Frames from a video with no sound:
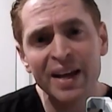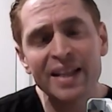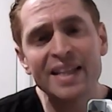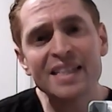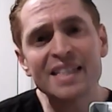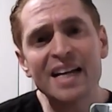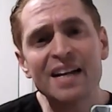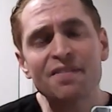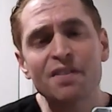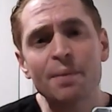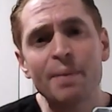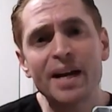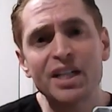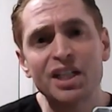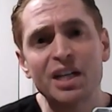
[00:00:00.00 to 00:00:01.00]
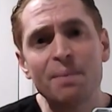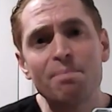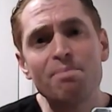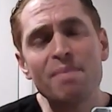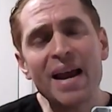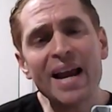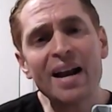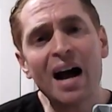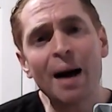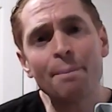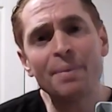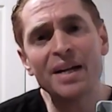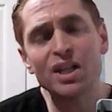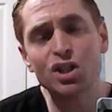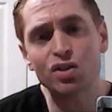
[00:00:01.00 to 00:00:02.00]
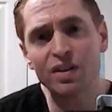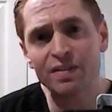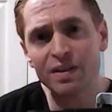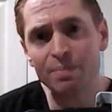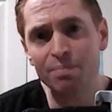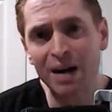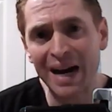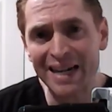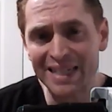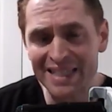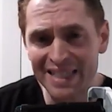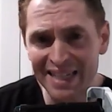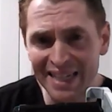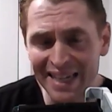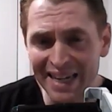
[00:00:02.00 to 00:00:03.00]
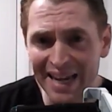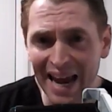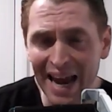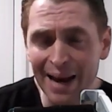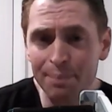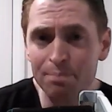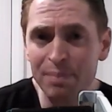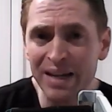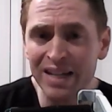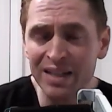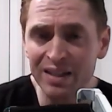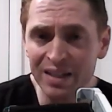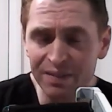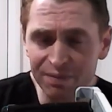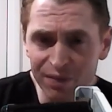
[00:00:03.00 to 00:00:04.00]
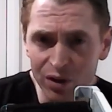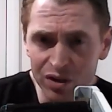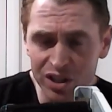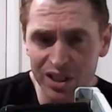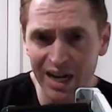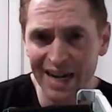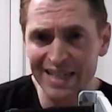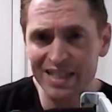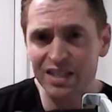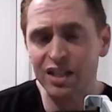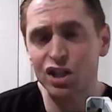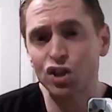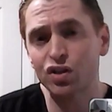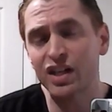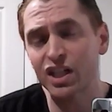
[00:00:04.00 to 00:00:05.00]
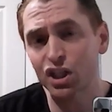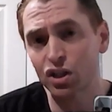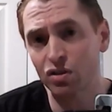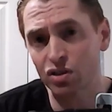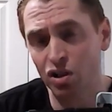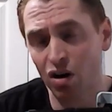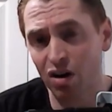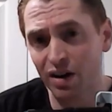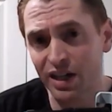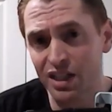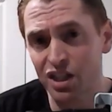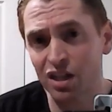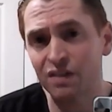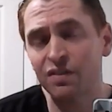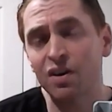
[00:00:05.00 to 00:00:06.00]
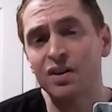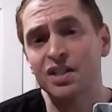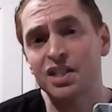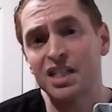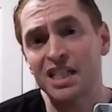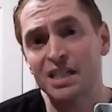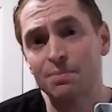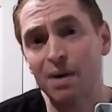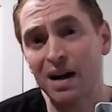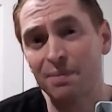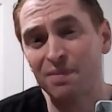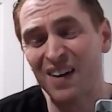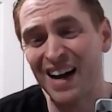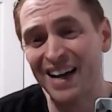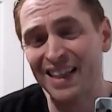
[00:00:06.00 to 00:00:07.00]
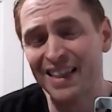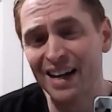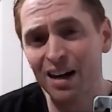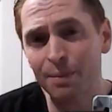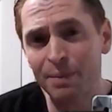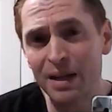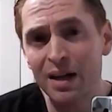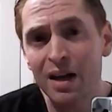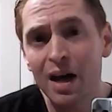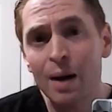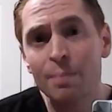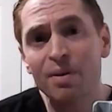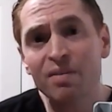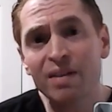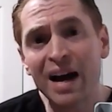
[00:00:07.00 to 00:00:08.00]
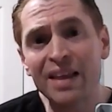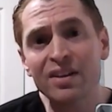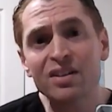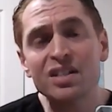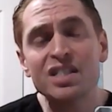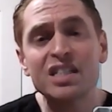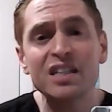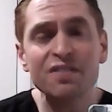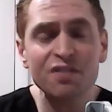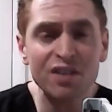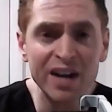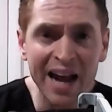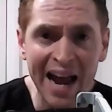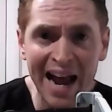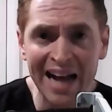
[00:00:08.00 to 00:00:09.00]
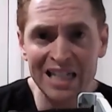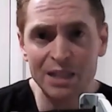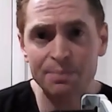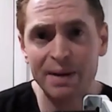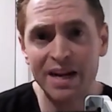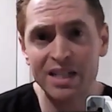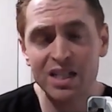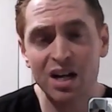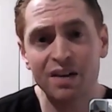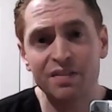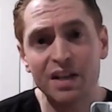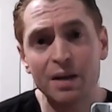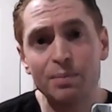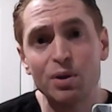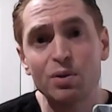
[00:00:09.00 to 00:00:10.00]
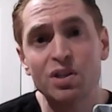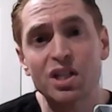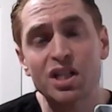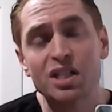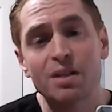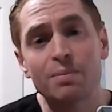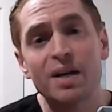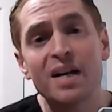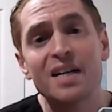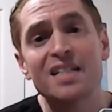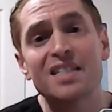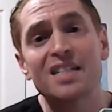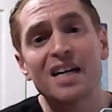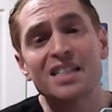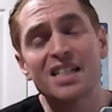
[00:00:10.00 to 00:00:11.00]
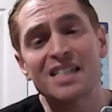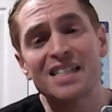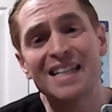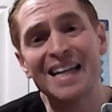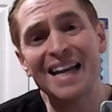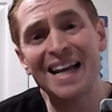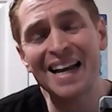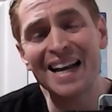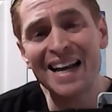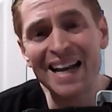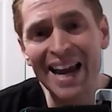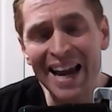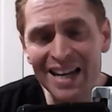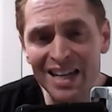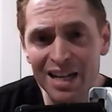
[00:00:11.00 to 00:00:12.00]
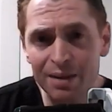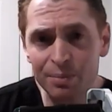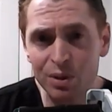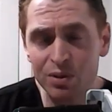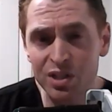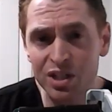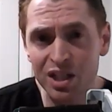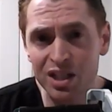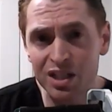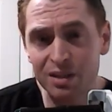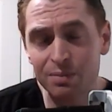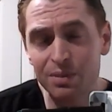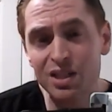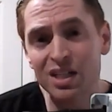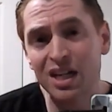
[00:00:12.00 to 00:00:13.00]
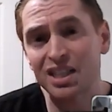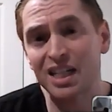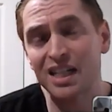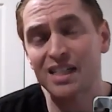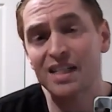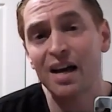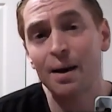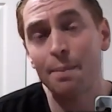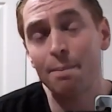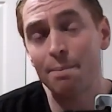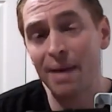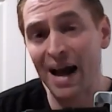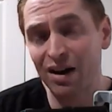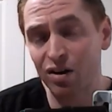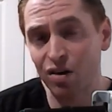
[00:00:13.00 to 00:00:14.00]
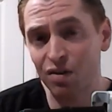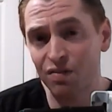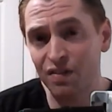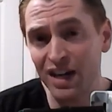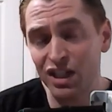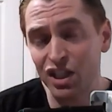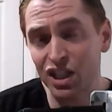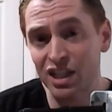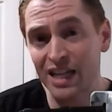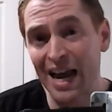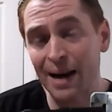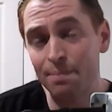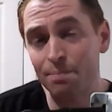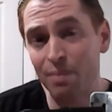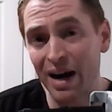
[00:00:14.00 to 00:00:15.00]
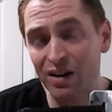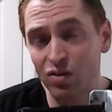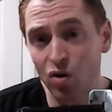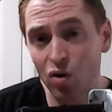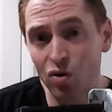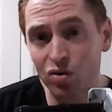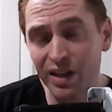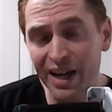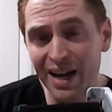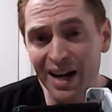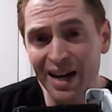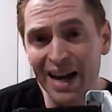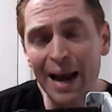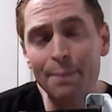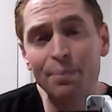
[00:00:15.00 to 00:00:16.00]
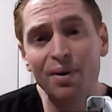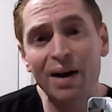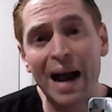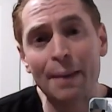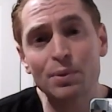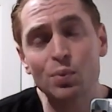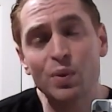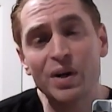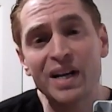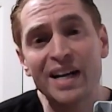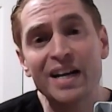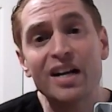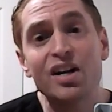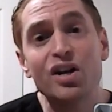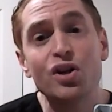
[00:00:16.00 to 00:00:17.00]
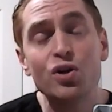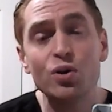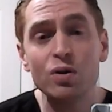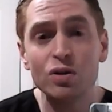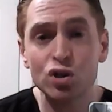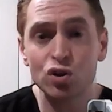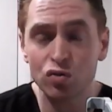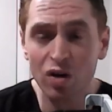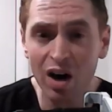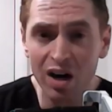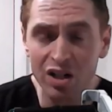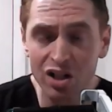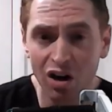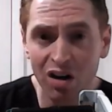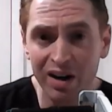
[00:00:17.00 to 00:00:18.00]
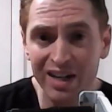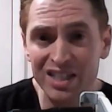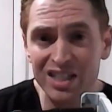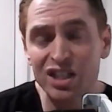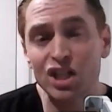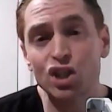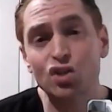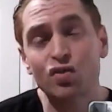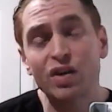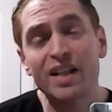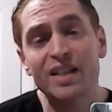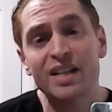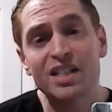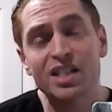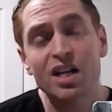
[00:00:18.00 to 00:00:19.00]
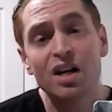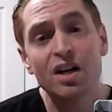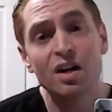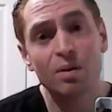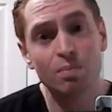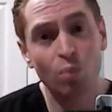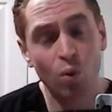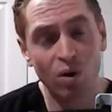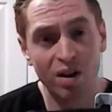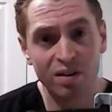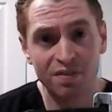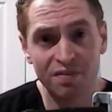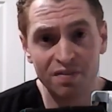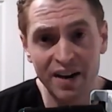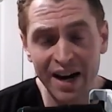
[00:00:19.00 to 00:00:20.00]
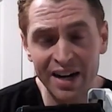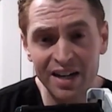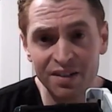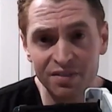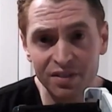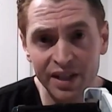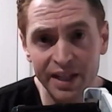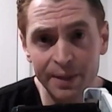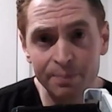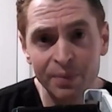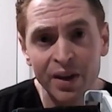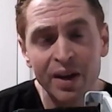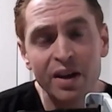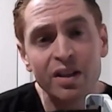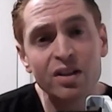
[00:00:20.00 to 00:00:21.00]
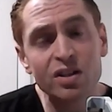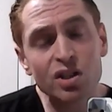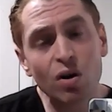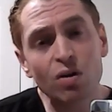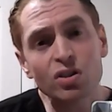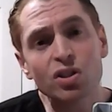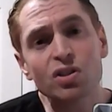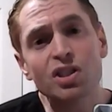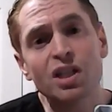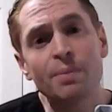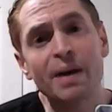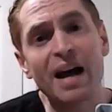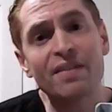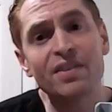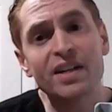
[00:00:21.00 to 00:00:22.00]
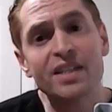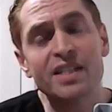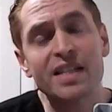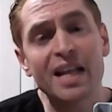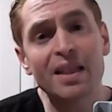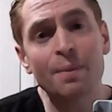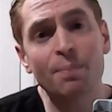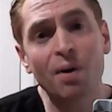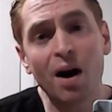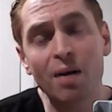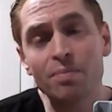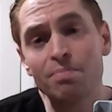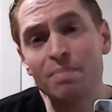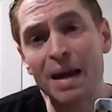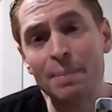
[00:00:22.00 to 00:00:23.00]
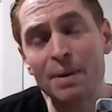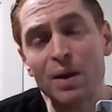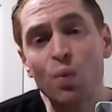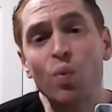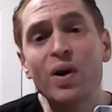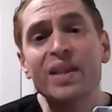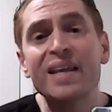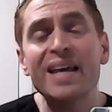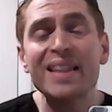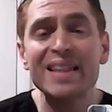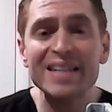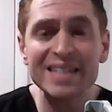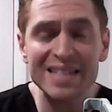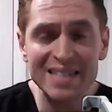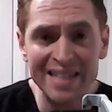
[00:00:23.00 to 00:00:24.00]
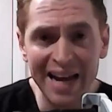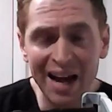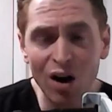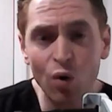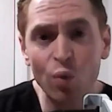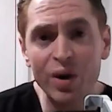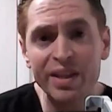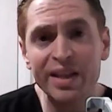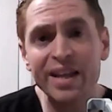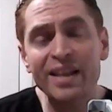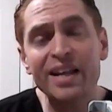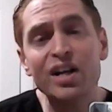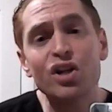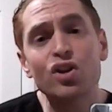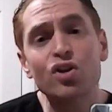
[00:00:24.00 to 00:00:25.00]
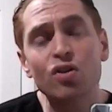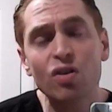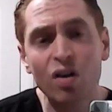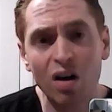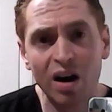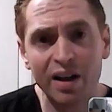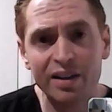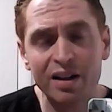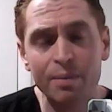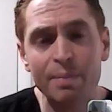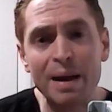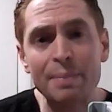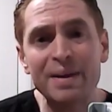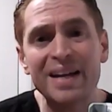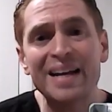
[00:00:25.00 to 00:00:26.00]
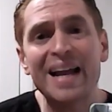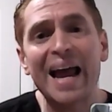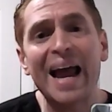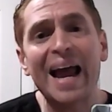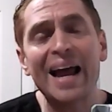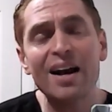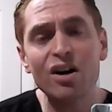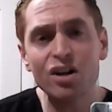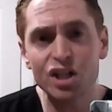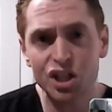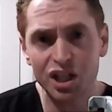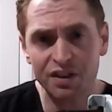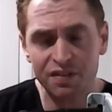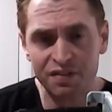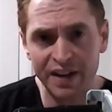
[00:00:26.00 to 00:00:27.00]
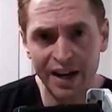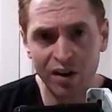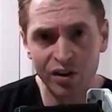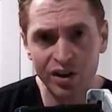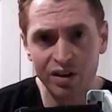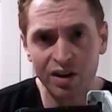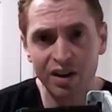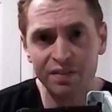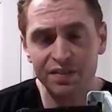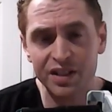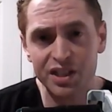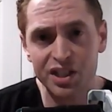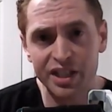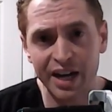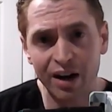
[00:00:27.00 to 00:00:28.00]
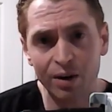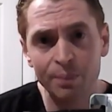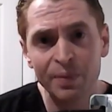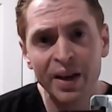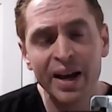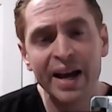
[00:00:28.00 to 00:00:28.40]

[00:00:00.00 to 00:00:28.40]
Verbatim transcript: This inflammation may not be driven by T and B lymphocytes, the traditional targets of our disease modifying therapy, but rather different aspects of the immune system, such as the innate immune system, such as macrophages and microglia, and perhaps we need new drug targets to treat this more effectively. There's also some evidence that the problem may be within the cell, within the neuron. There may be an energy failure of the cell.